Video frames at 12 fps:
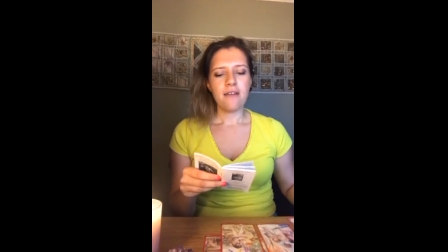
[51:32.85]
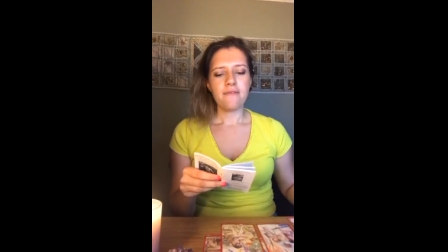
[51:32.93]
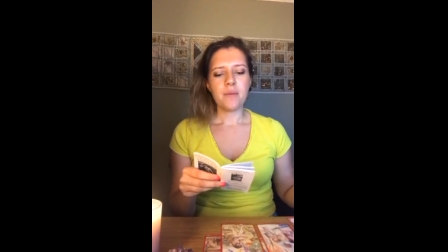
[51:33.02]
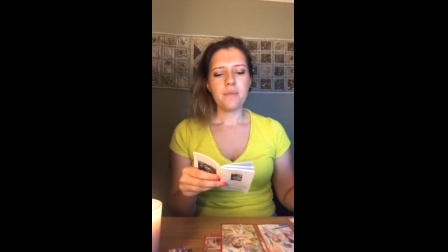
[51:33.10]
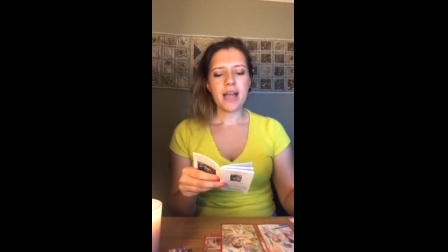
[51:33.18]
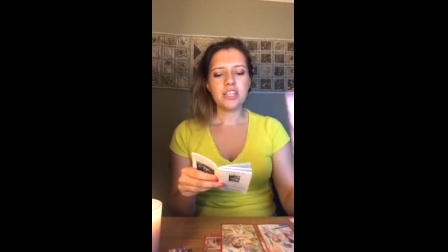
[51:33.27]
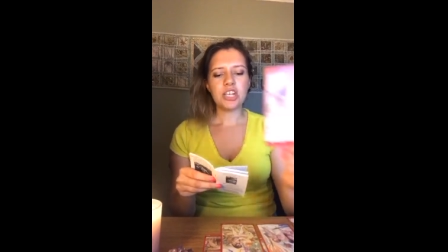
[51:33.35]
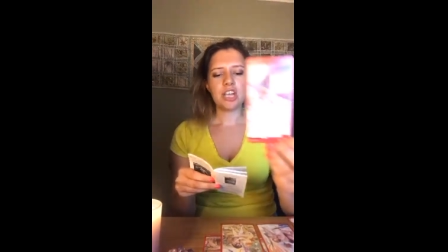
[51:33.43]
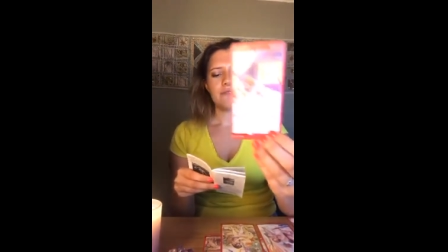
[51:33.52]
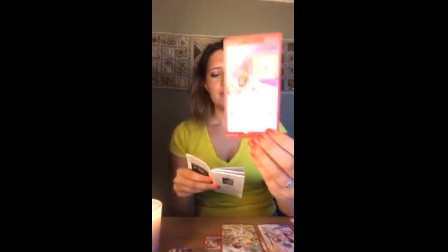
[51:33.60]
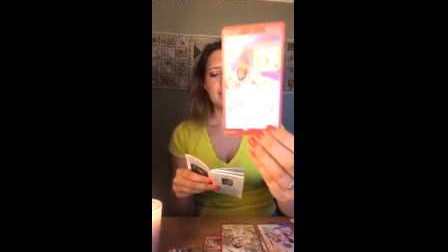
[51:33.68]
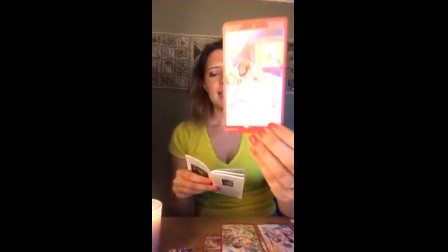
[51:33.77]
The magic
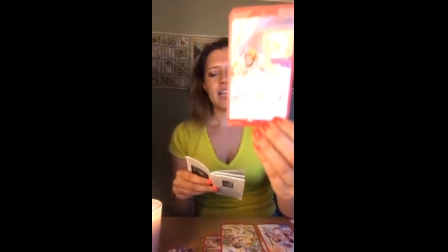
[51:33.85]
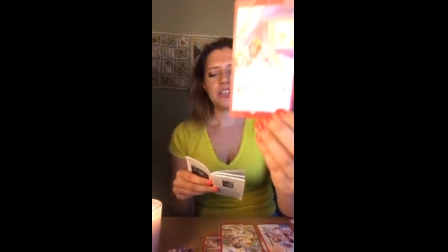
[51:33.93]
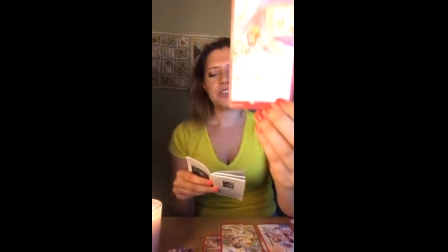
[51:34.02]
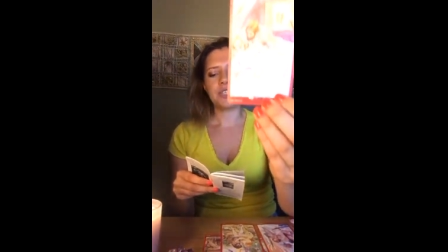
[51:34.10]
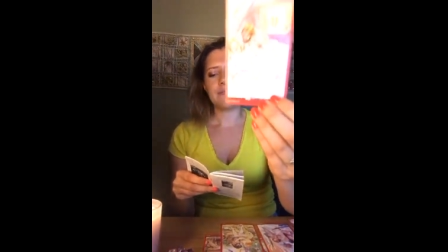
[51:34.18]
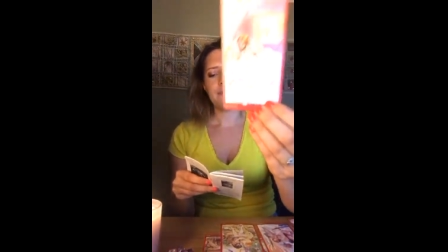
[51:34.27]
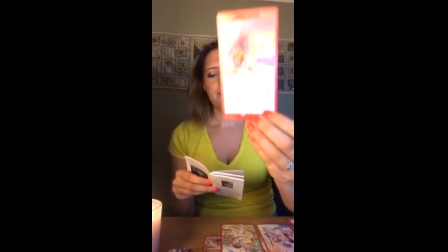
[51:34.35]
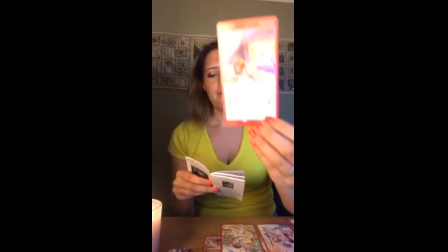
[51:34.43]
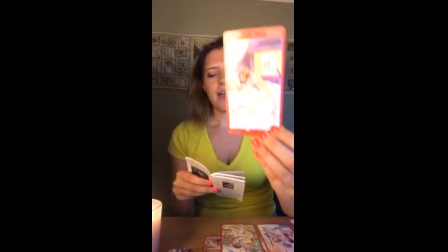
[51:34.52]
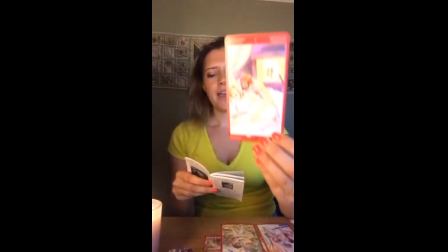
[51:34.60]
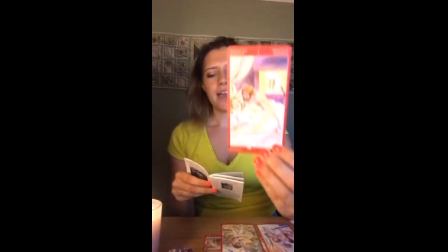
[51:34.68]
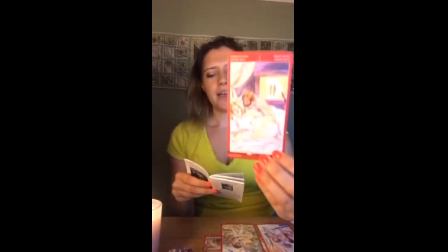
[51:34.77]
of the statues in the
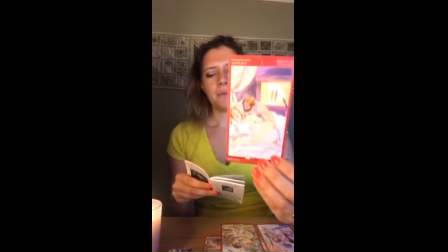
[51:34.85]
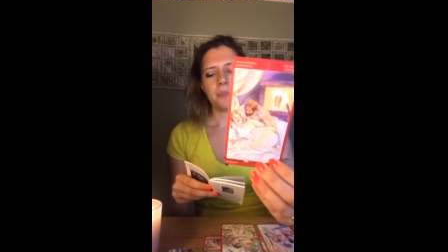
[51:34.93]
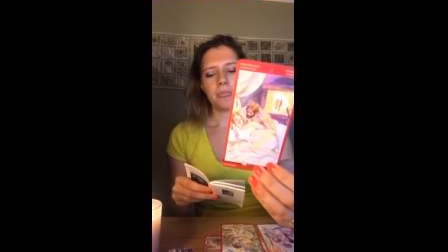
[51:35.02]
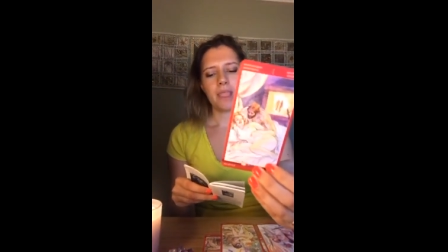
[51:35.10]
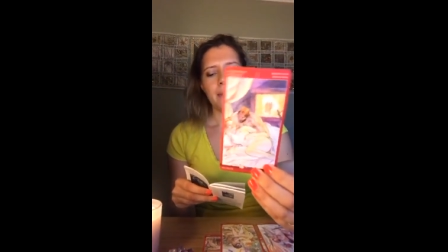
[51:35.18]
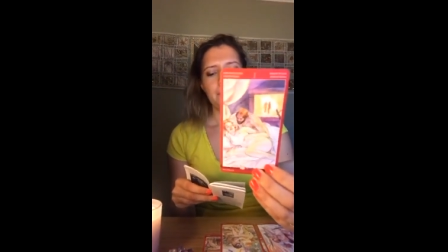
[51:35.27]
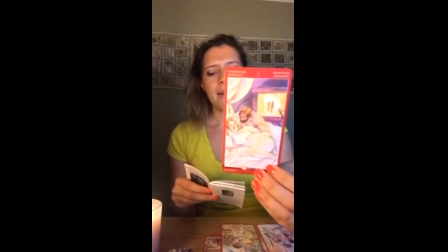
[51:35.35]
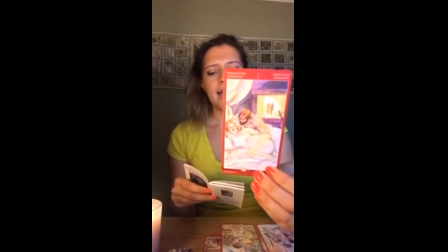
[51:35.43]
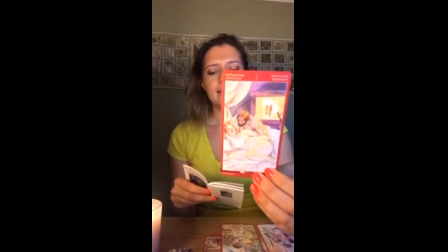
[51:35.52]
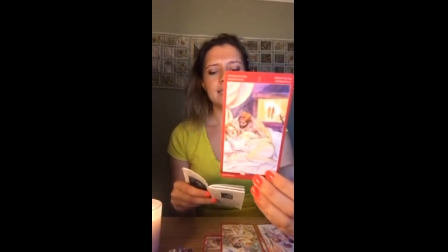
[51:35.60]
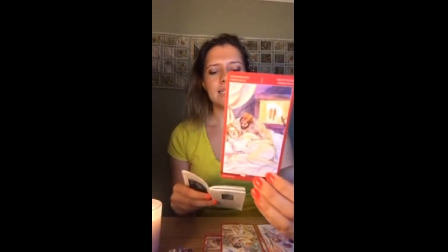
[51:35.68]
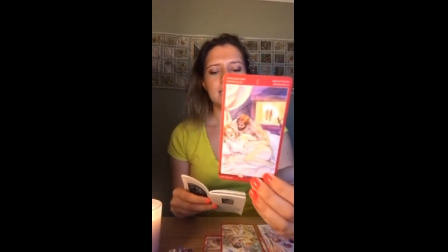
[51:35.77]
fire
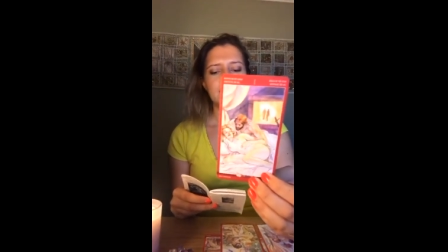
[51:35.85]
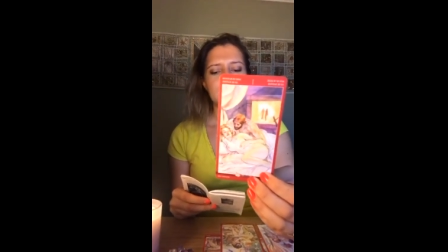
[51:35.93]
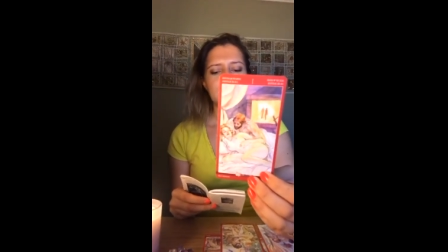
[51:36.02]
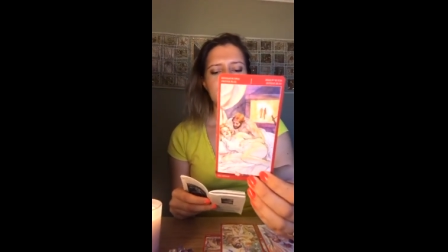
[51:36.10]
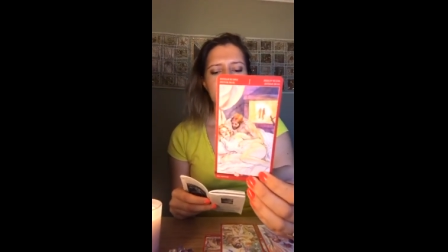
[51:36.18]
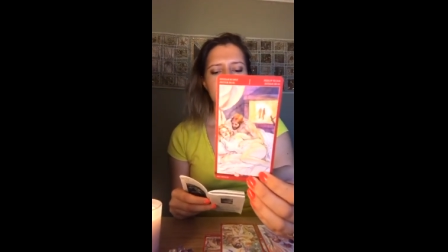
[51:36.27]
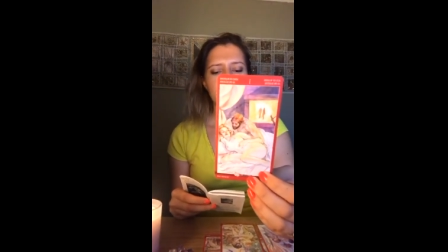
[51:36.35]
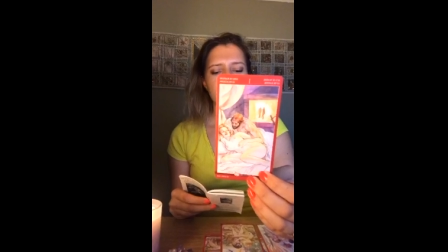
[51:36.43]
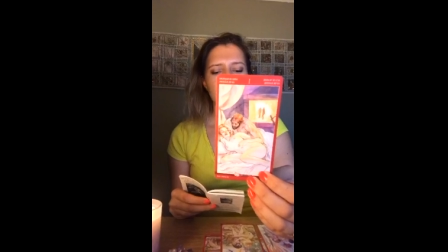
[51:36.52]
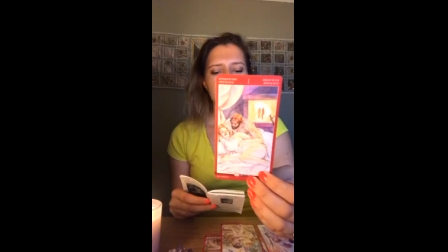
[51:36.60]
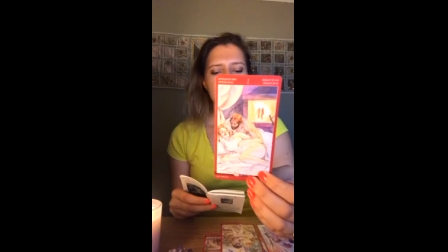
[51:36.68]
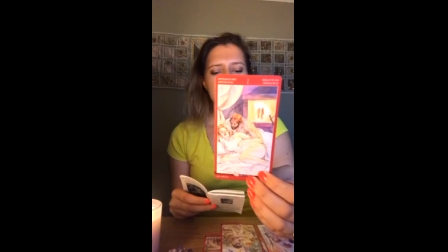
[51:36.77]
abandon is the surrender of
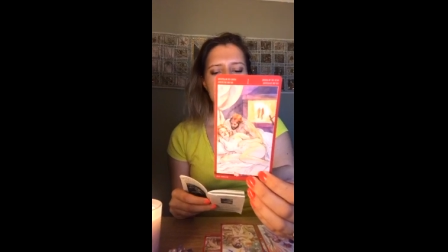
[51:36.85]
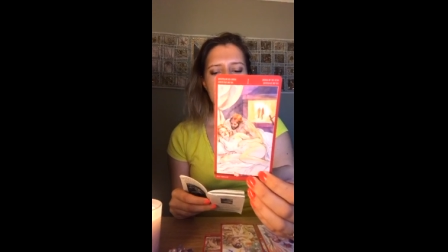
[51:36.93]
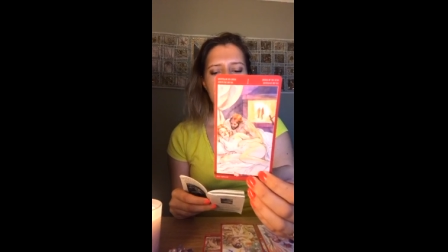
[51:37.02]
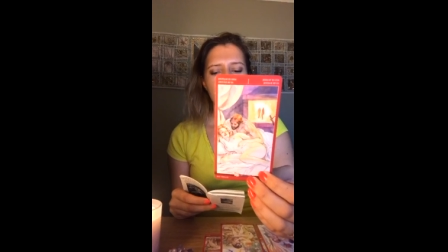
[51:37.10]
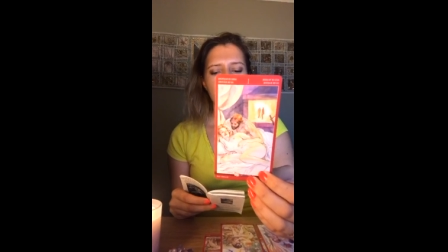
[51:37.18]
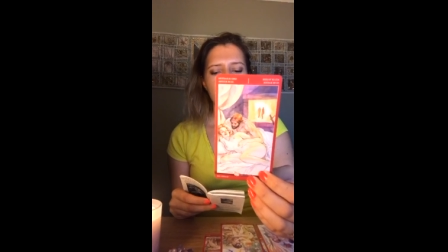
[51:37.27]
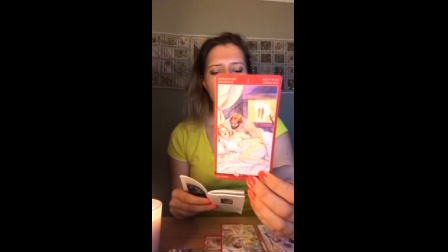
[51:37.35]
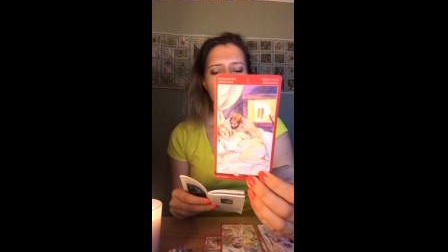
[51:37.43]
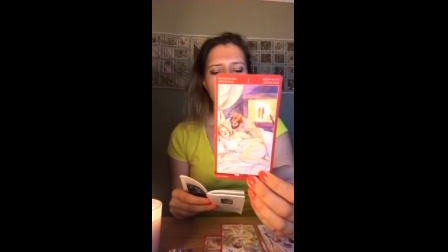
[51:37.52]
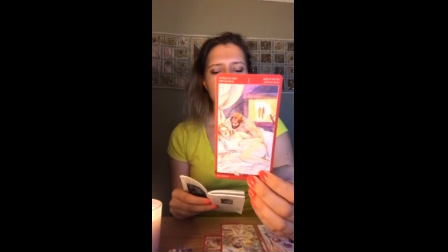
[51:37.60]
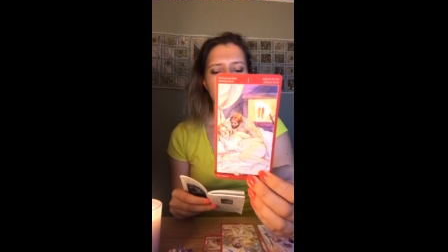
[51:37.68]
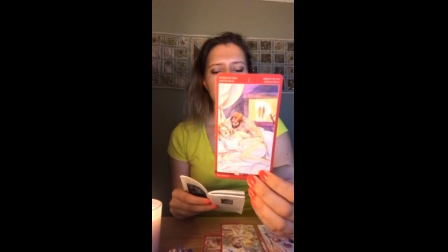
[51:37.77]
oneself.
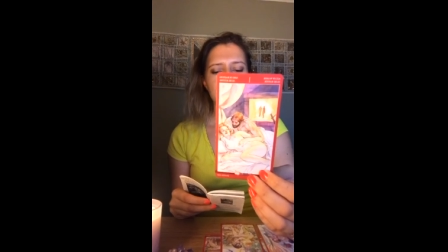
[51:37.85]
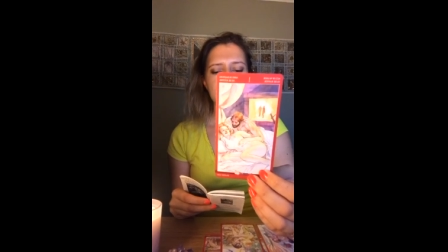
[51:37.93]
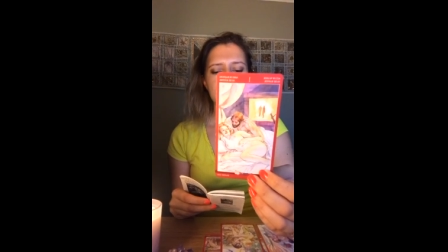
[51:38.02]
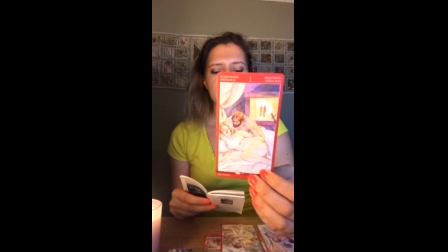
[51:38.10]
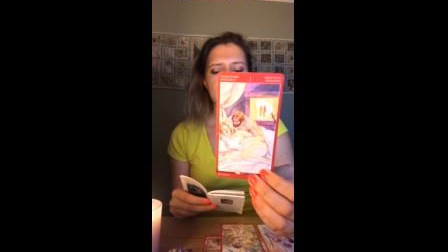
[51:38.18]
One loses his